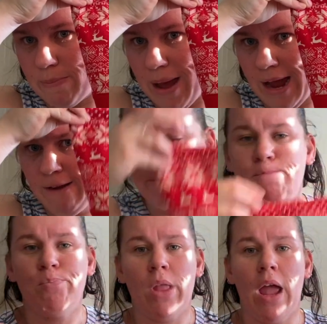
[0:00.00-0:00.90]
bag
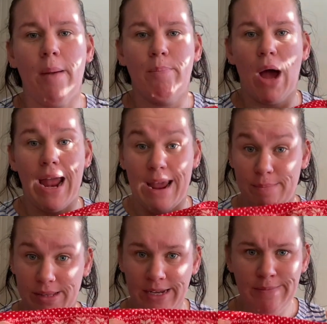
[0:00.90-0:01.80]
by
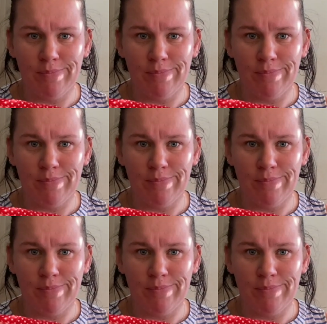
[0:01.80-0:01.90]
Emily.